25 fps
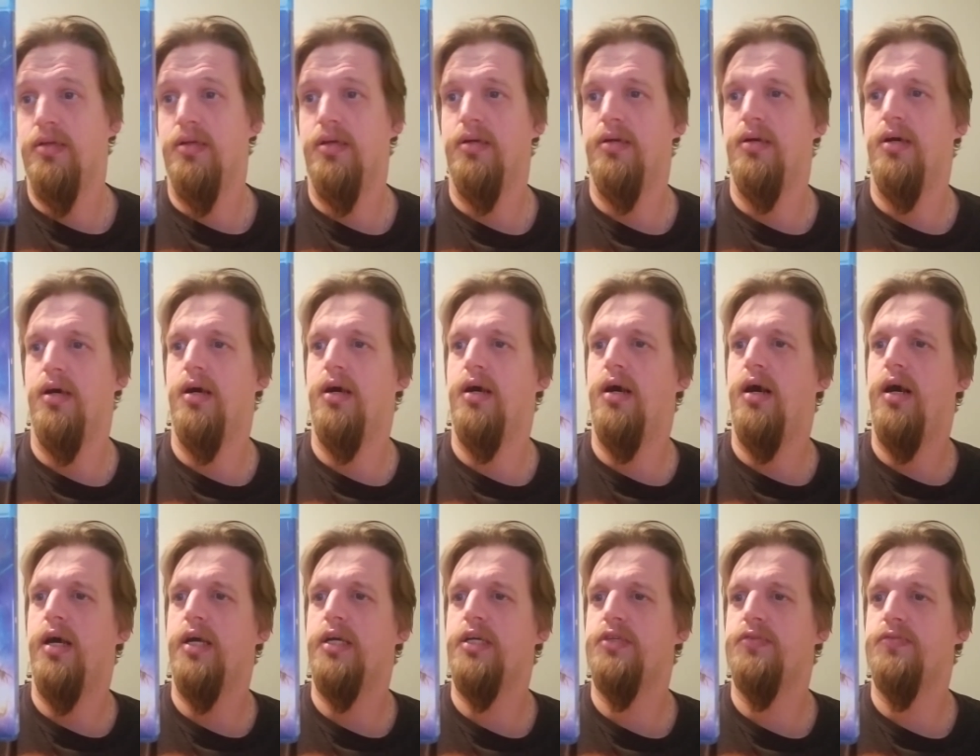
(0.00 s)
uh,
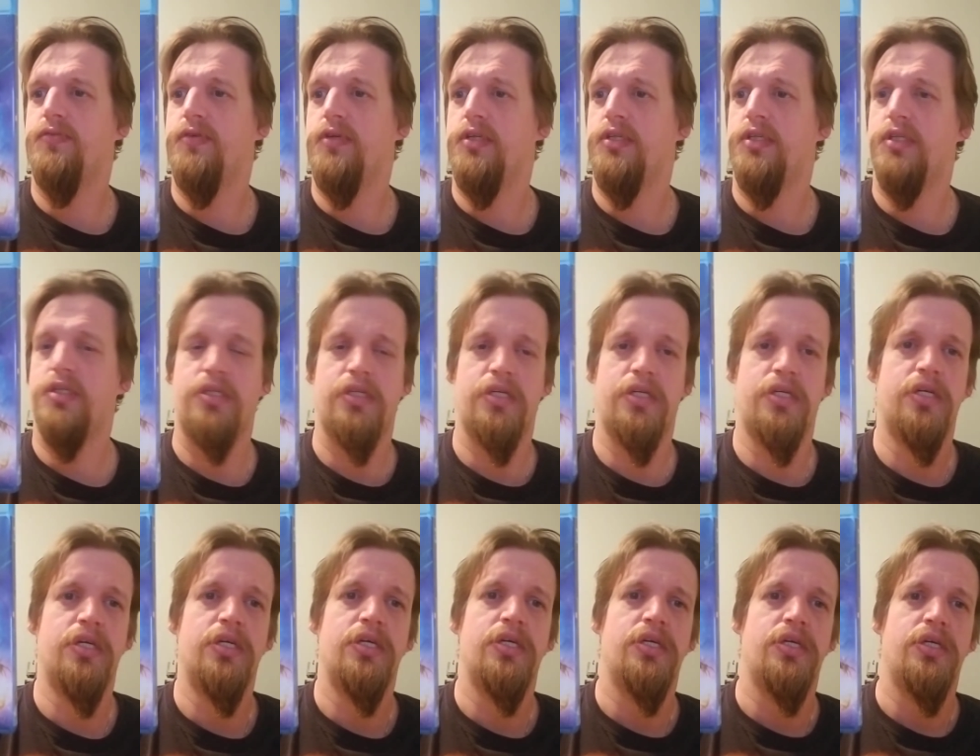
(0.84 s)
August 1st,
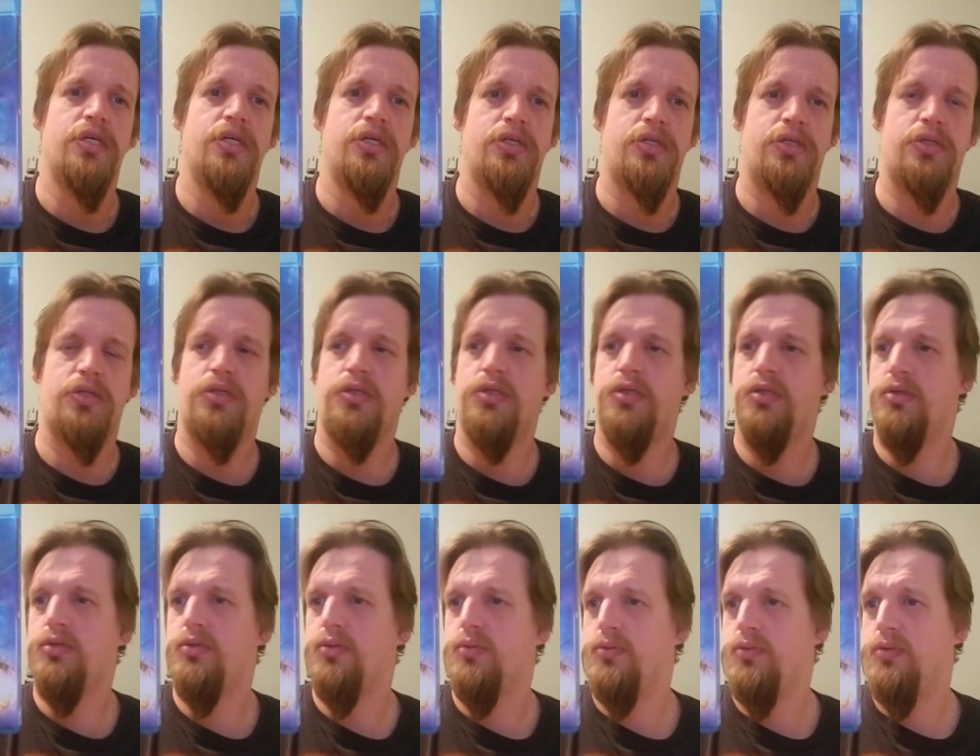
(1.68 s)

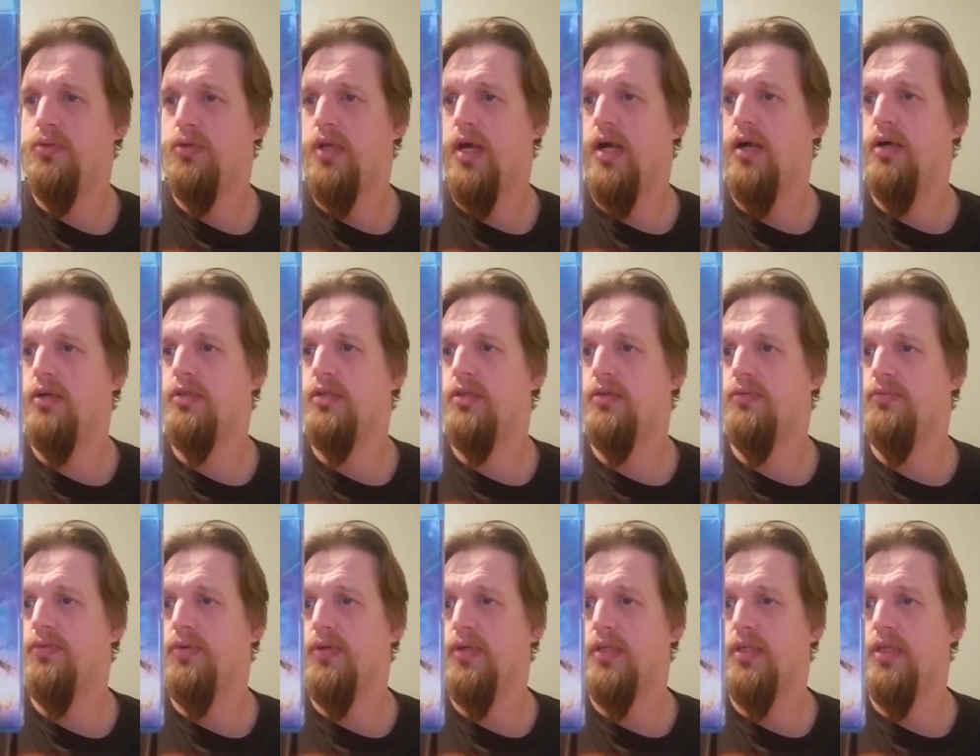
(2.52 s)

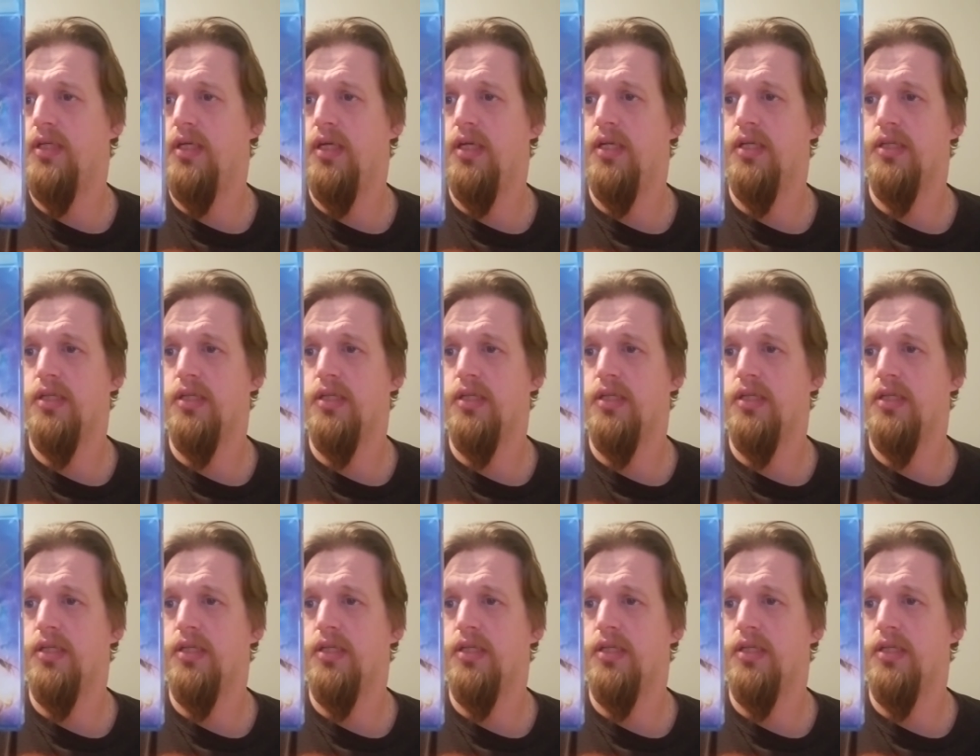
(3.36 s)
2014.